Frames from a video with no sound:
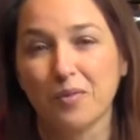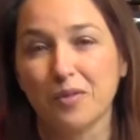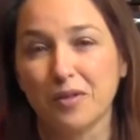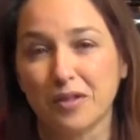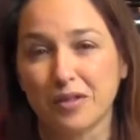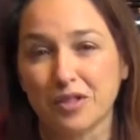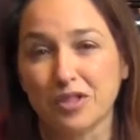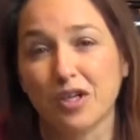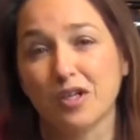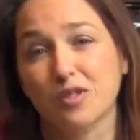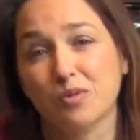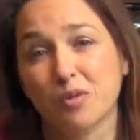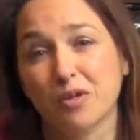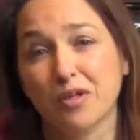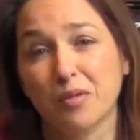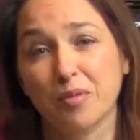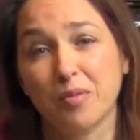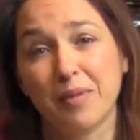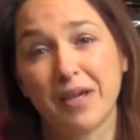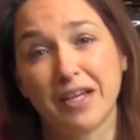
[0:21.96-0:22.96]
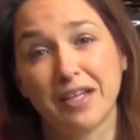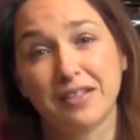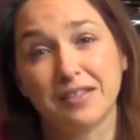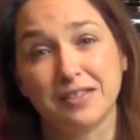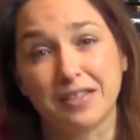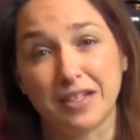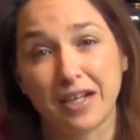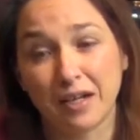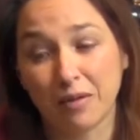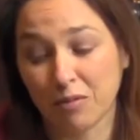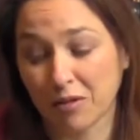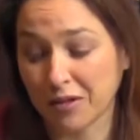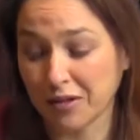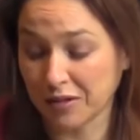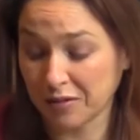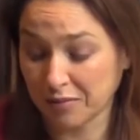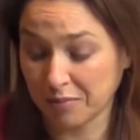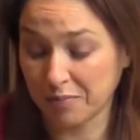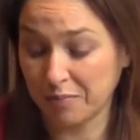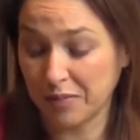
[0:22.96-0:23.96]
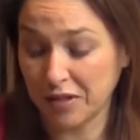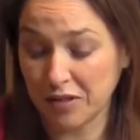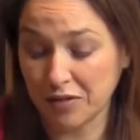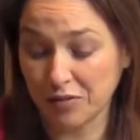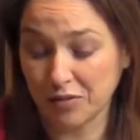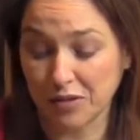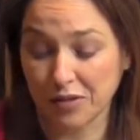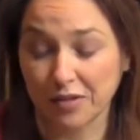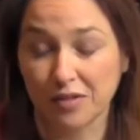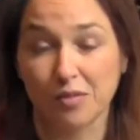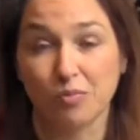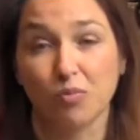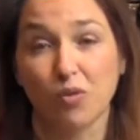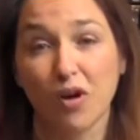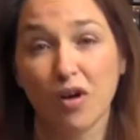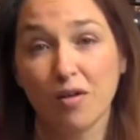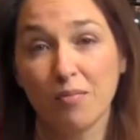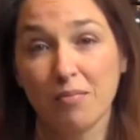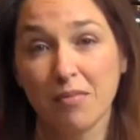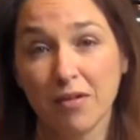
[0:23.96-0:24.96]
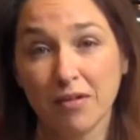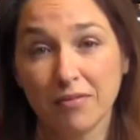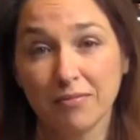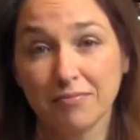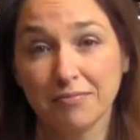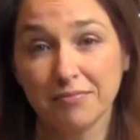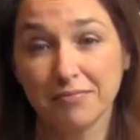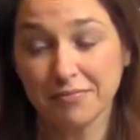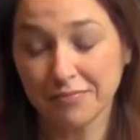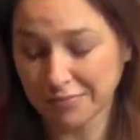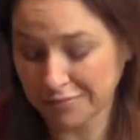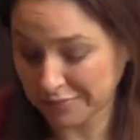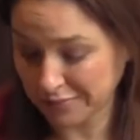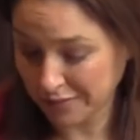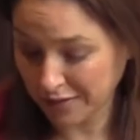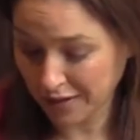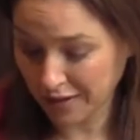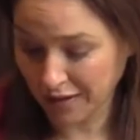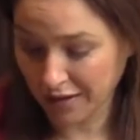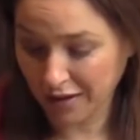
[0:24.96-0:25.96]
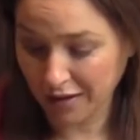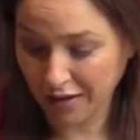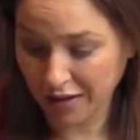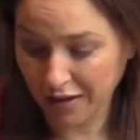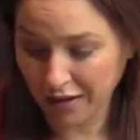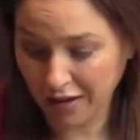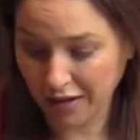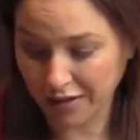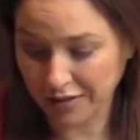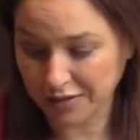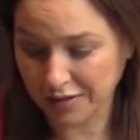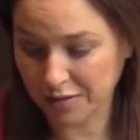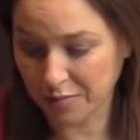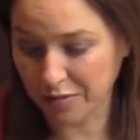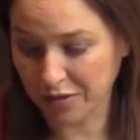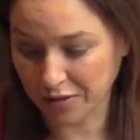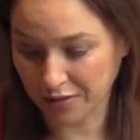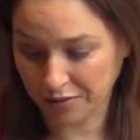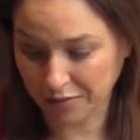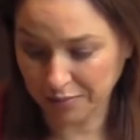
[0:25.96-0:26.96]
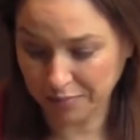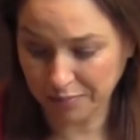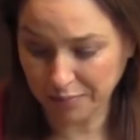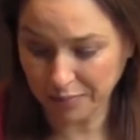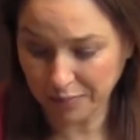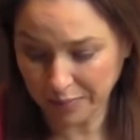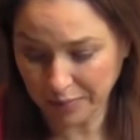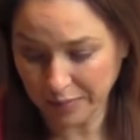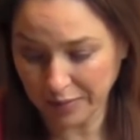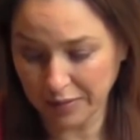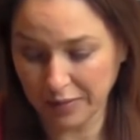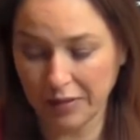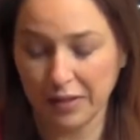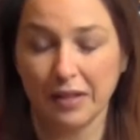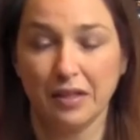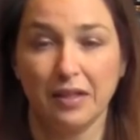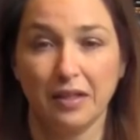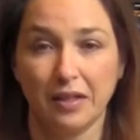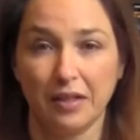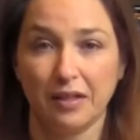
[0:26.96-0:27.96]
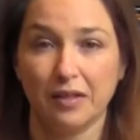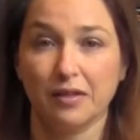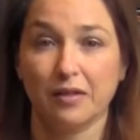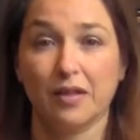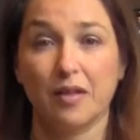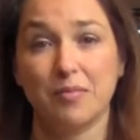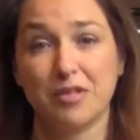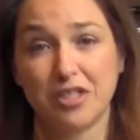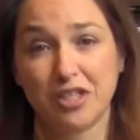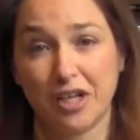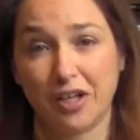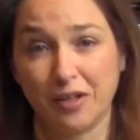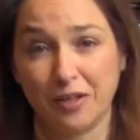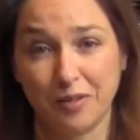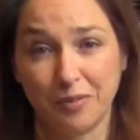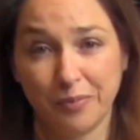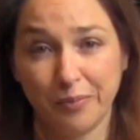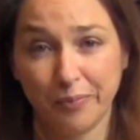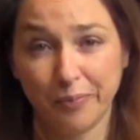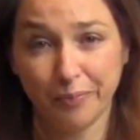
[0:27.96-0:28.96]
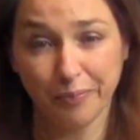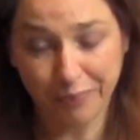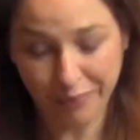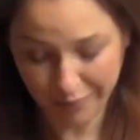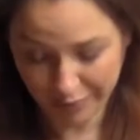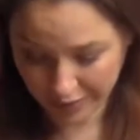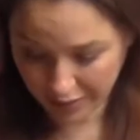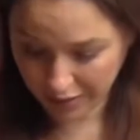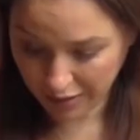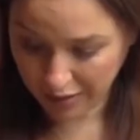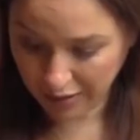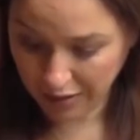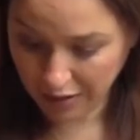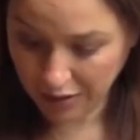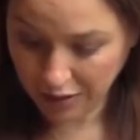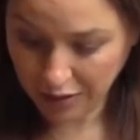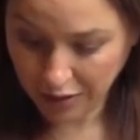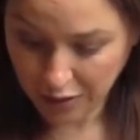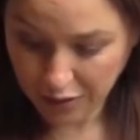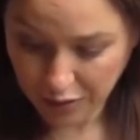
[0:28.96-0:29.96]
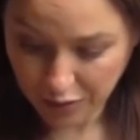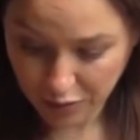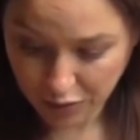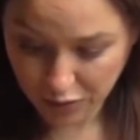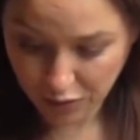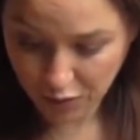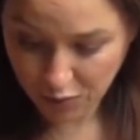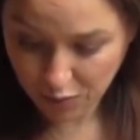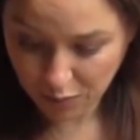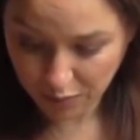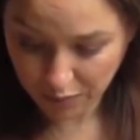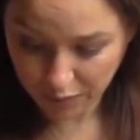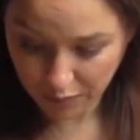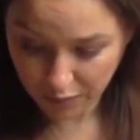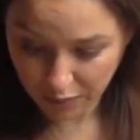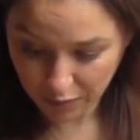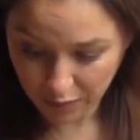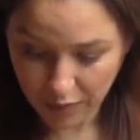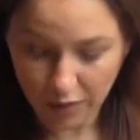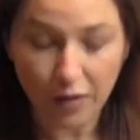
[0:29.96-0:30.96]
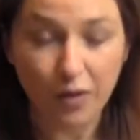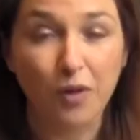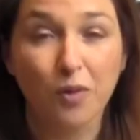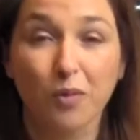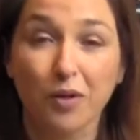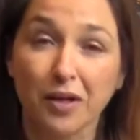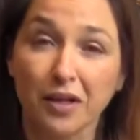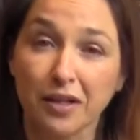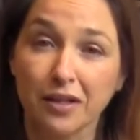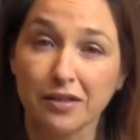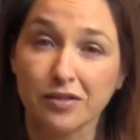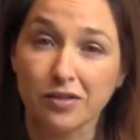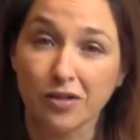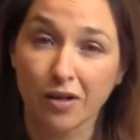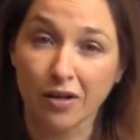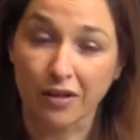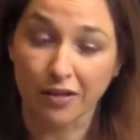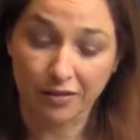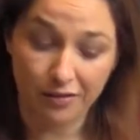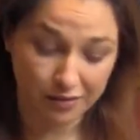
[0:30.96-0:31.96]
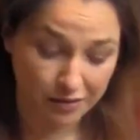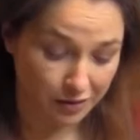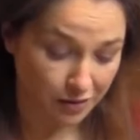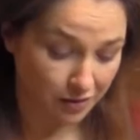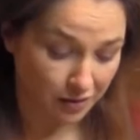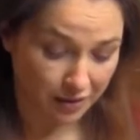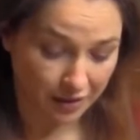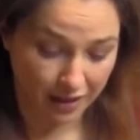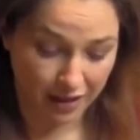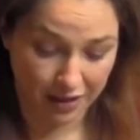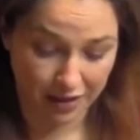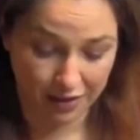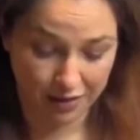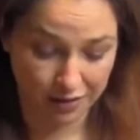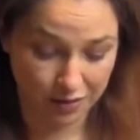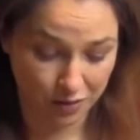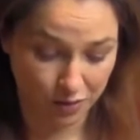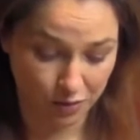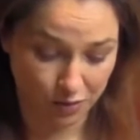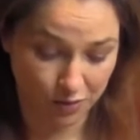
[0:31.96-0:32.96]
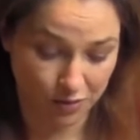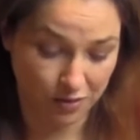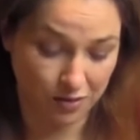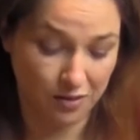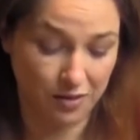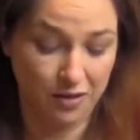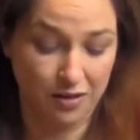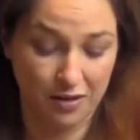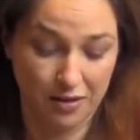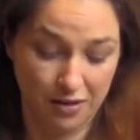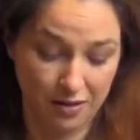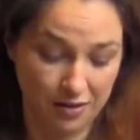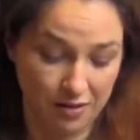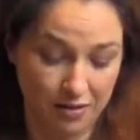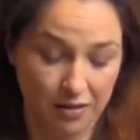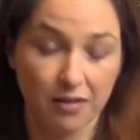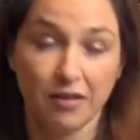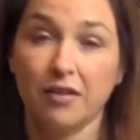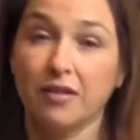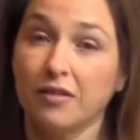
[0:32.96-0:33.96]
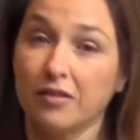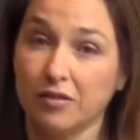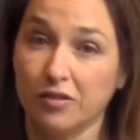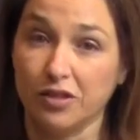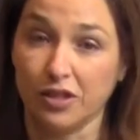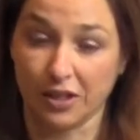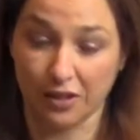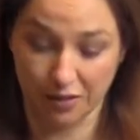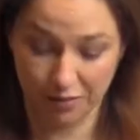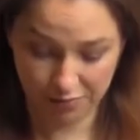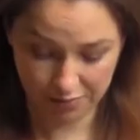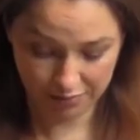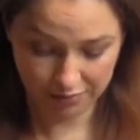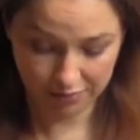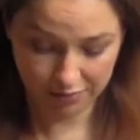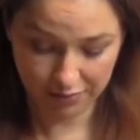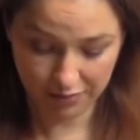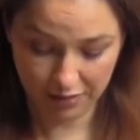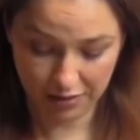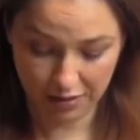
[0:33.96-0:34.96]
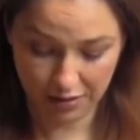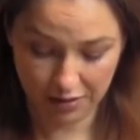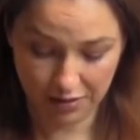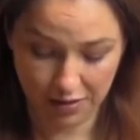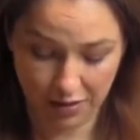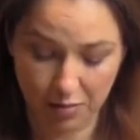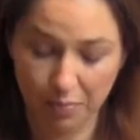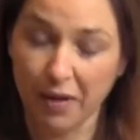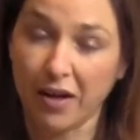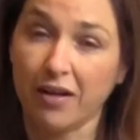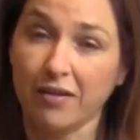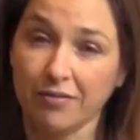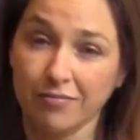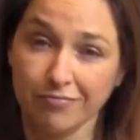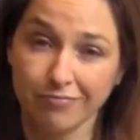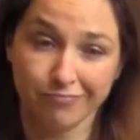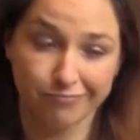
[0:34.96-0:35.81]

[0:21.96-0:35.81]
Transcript: The shots we're going to be making today, we're going to be using some rum and some of the limoncello. So, we're going to get started. You're going to add your Jello to the pan